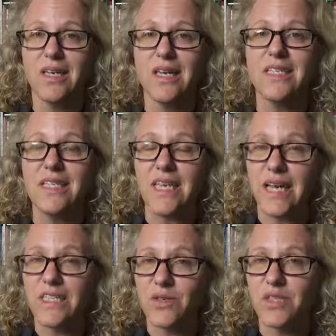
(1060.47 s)
Did they
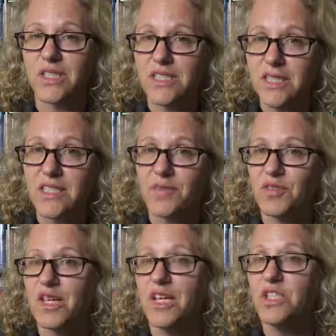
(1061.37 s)
answer it
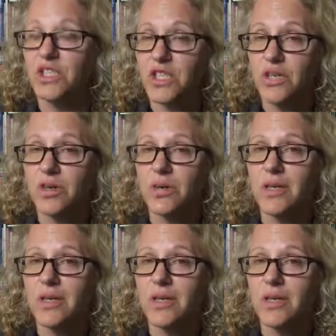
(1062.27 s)
successfully to you?